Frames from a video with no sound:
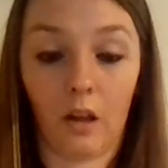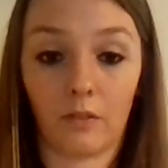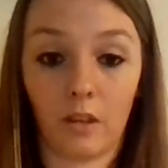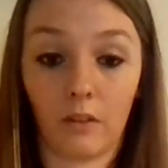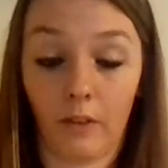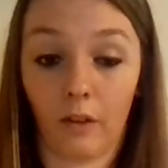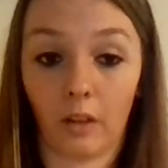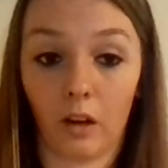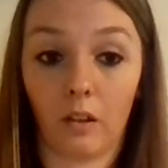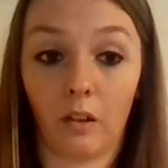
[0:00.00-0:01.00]
They found
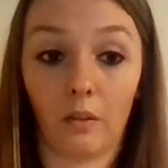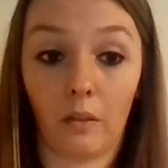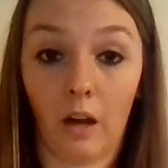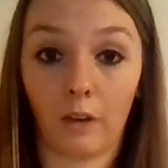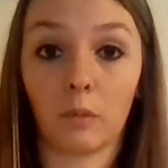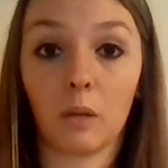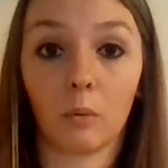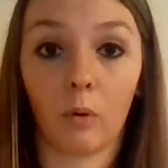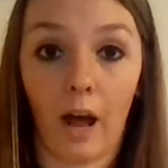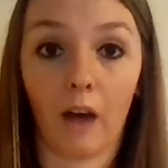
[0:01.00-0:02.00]
that a lot of
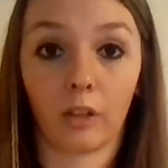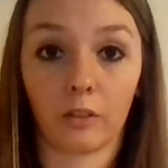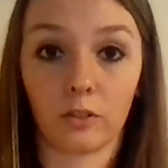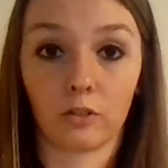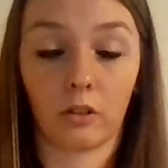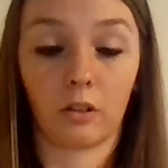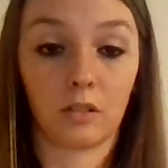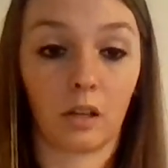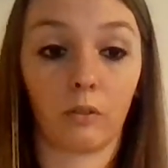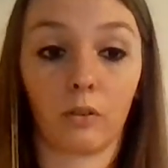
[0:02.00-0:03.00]
people have life insurance,
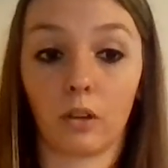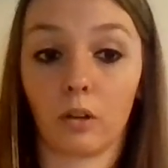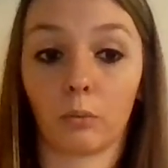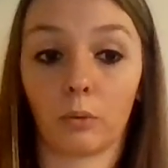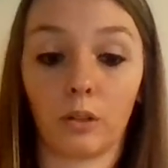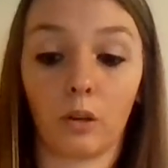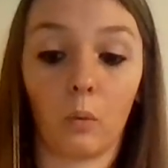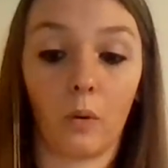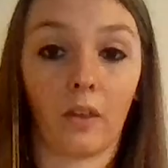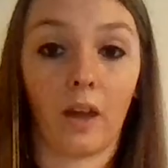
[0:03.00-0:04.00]
however, they don't really know
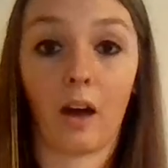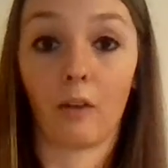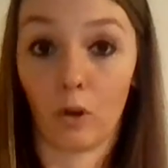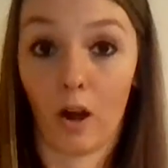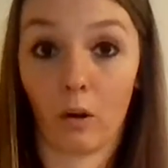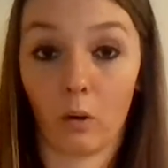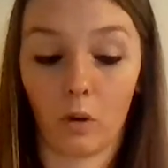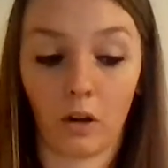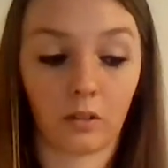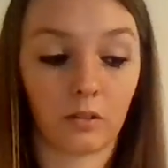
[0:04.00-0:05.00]
what they have or how it
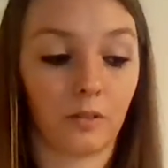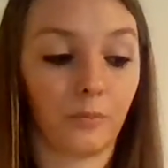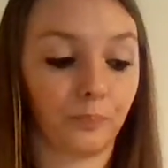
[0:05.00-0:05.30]
works.